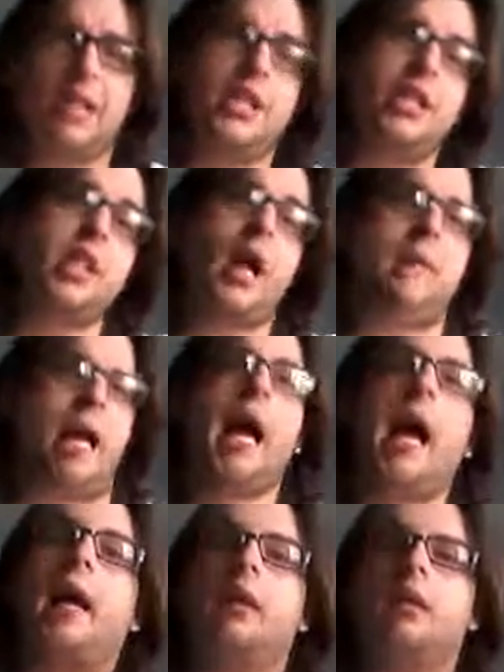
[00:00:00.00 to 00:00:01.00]
She's not
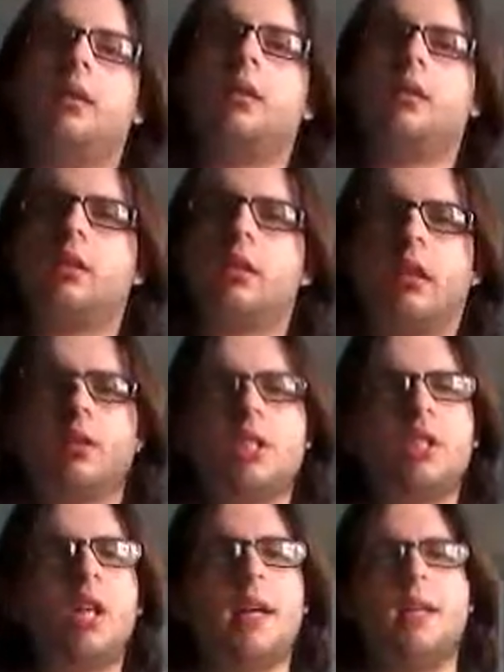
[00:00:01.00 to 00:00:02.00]
bad.
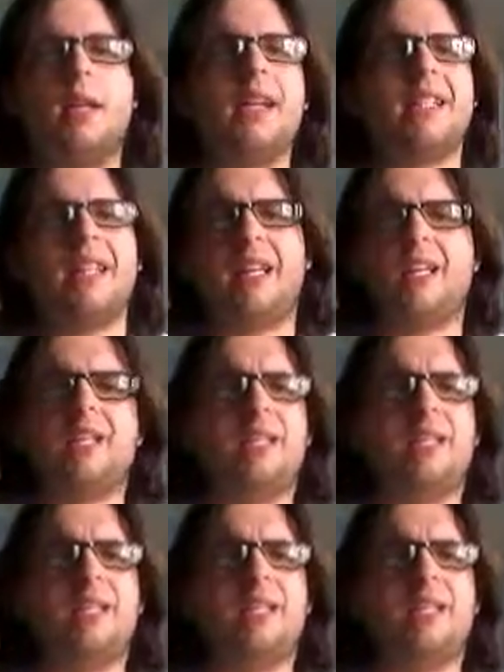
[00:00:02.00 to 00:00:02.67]
She's not, like I said,